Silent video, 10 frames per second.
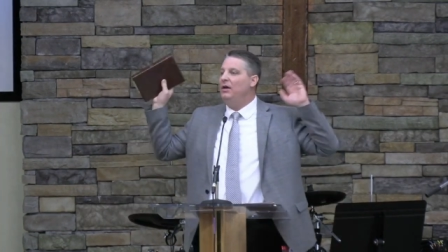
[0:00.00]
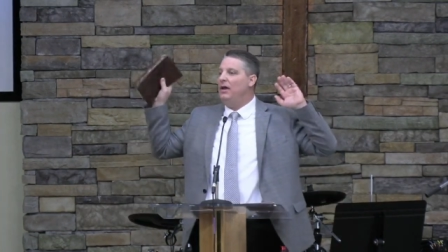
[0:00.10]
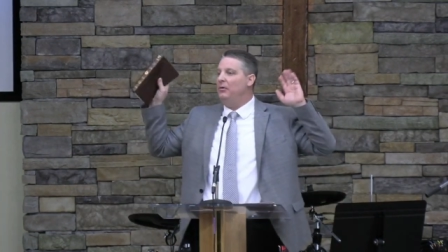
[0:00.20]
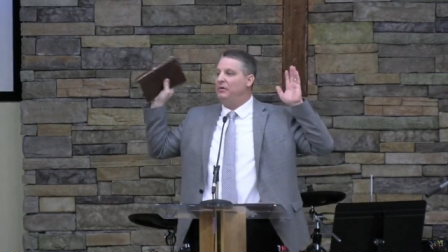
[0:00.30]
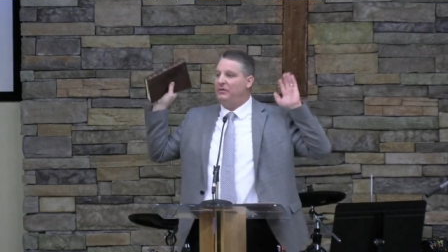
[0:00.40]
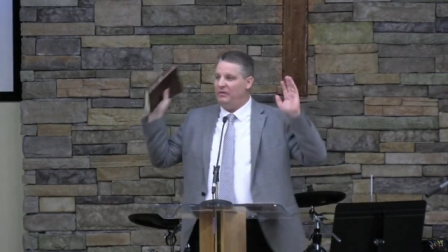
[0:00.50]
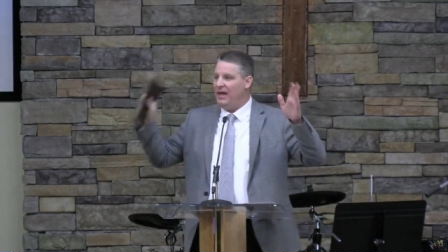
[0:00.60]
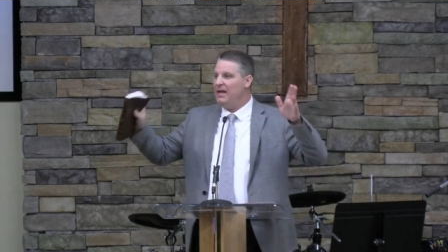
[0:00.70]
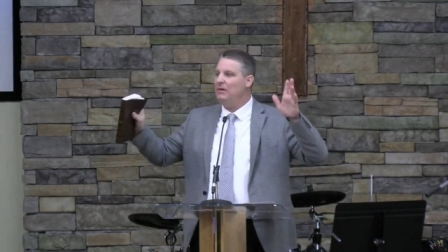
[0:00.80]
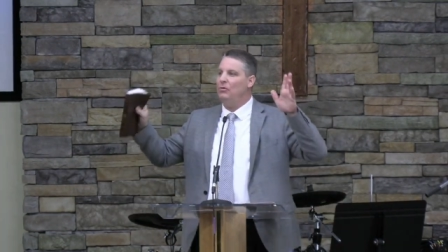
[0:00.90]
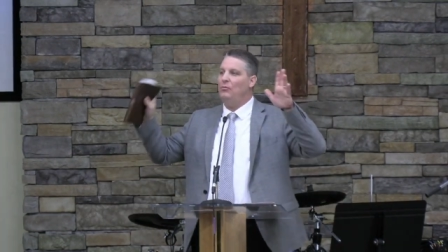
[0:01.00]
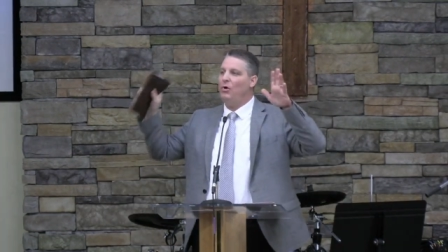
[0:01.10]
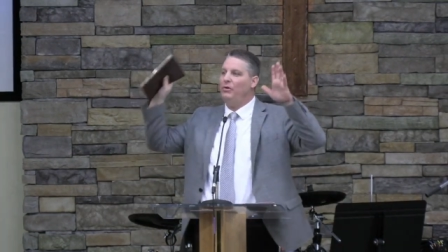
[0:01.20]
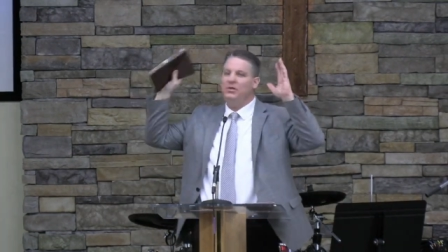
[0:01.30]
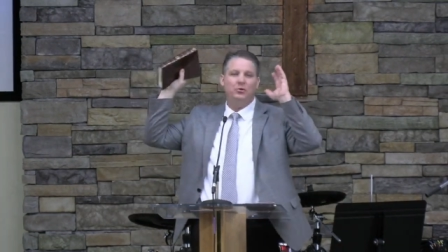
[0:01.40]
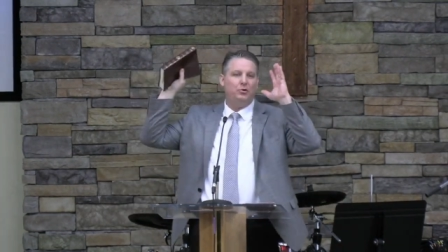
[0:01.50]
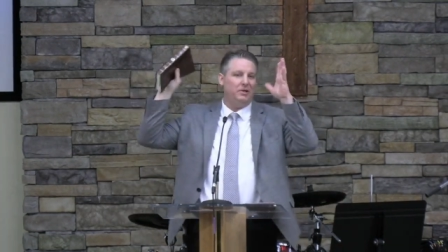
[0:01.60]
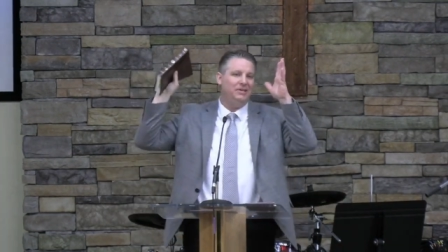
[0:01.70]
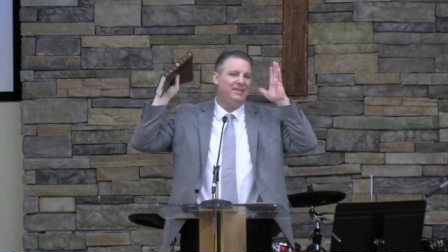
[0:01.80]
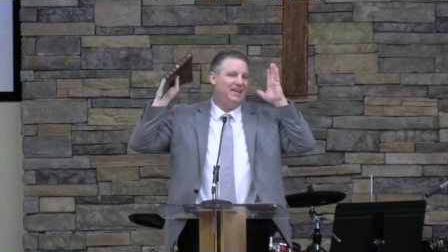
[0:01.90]
It was standing room only. You
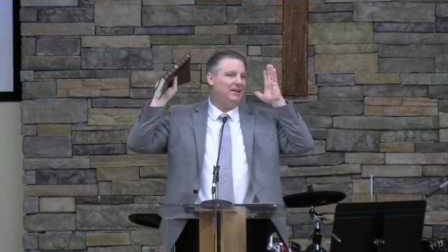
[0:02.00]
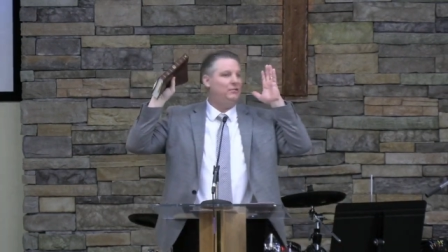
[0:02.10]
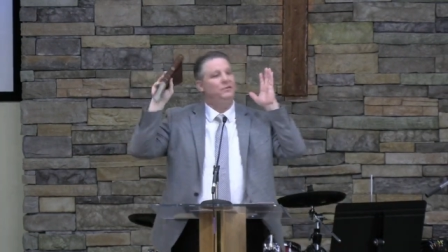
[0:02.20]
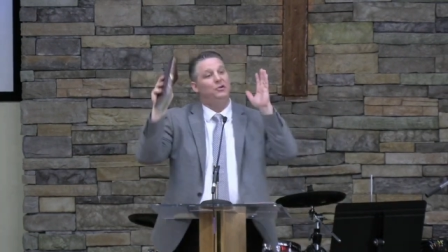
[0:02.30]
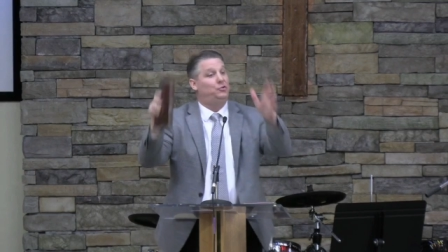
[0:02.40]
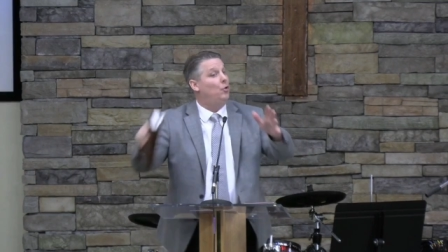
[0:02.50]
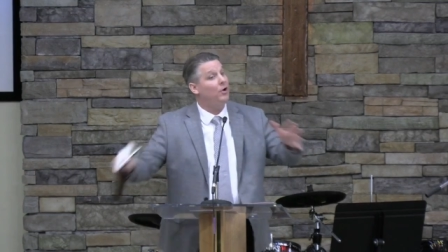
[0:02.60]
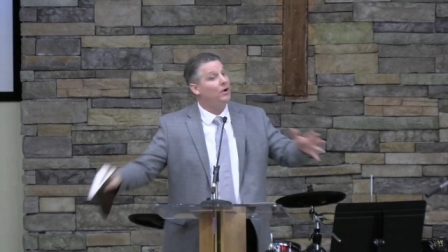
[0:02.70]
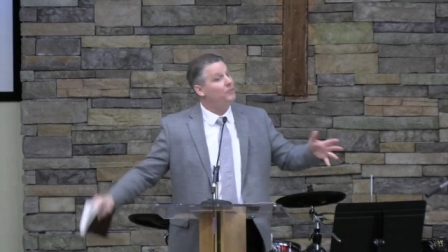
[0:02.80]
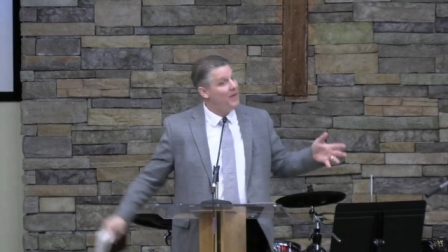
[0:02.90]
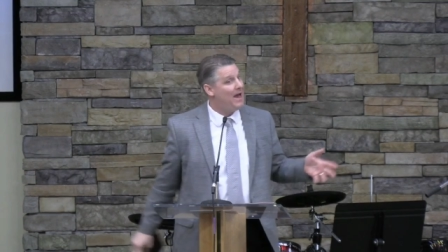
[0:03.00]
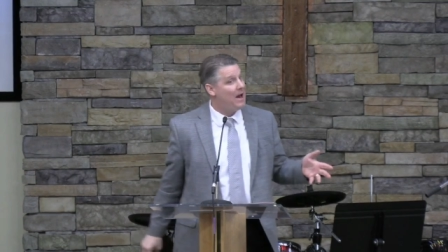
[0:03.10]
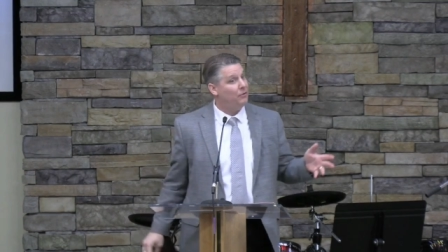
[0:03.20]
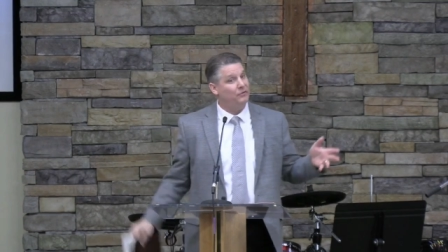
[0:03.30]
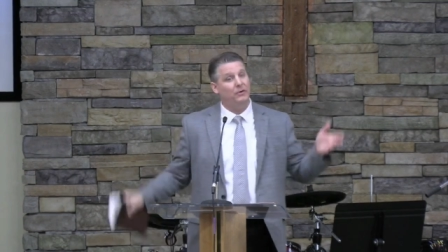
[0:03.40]
couldn't get to the door of the house.